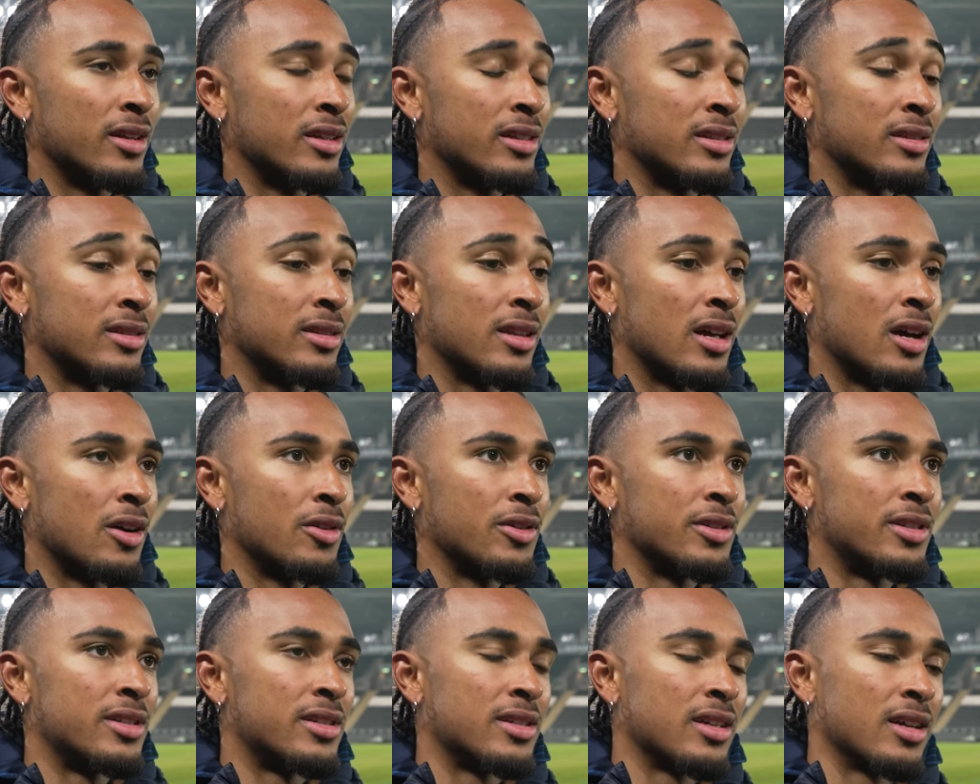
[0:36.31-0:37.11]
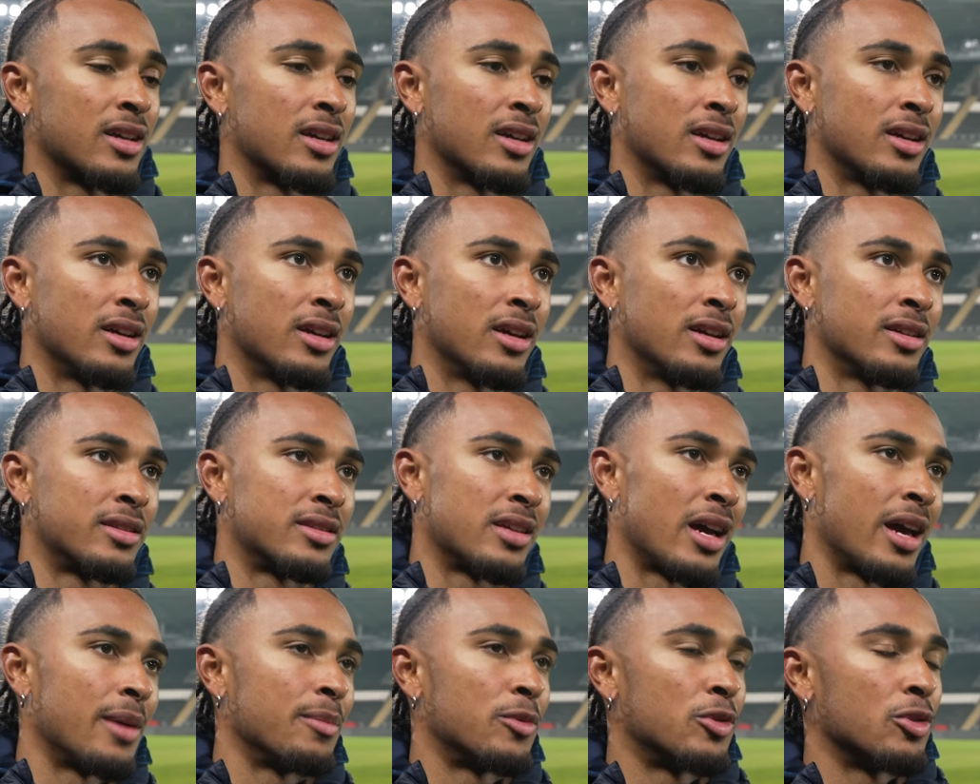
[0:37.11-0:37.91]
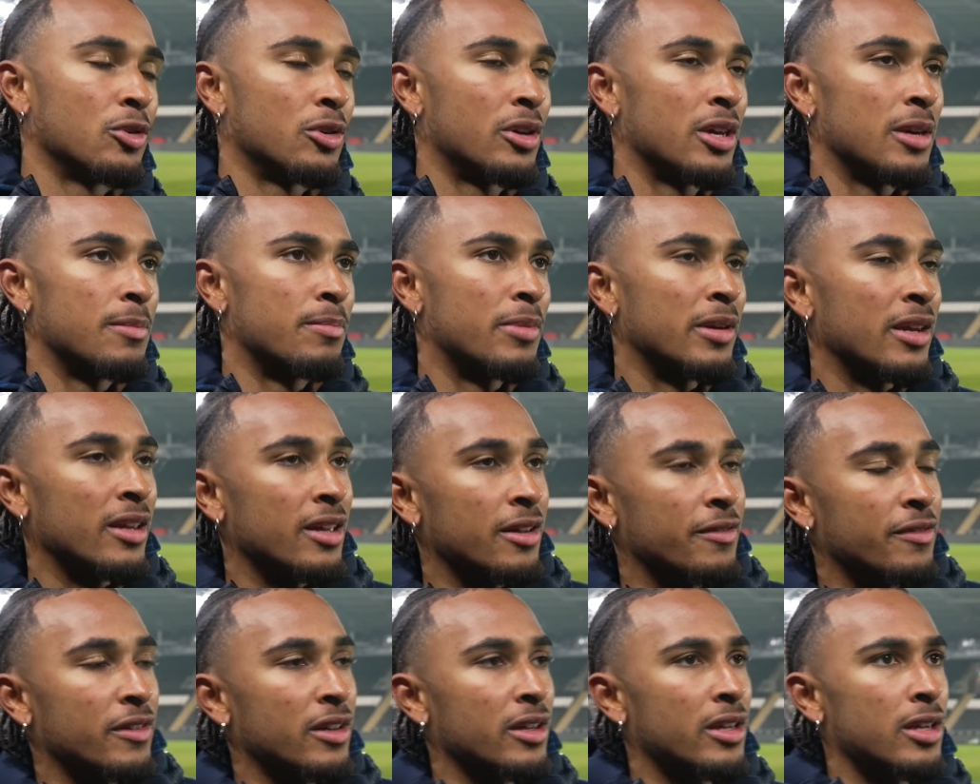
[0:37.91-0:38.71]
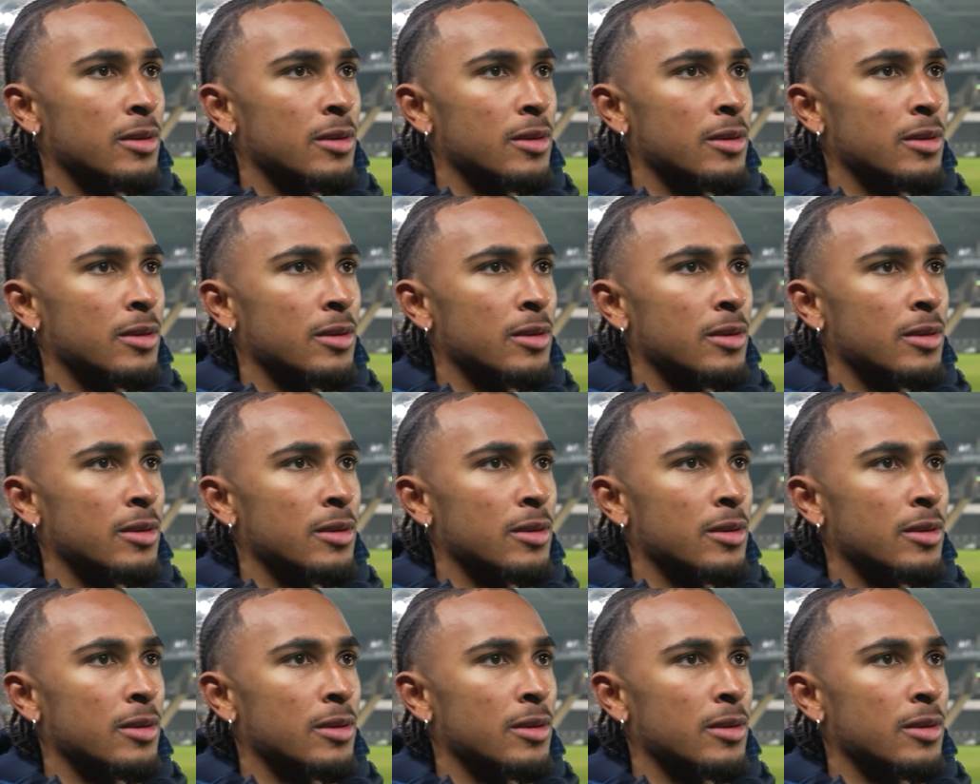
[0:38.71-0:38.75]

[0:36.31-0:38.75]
And now it's time to keep believing,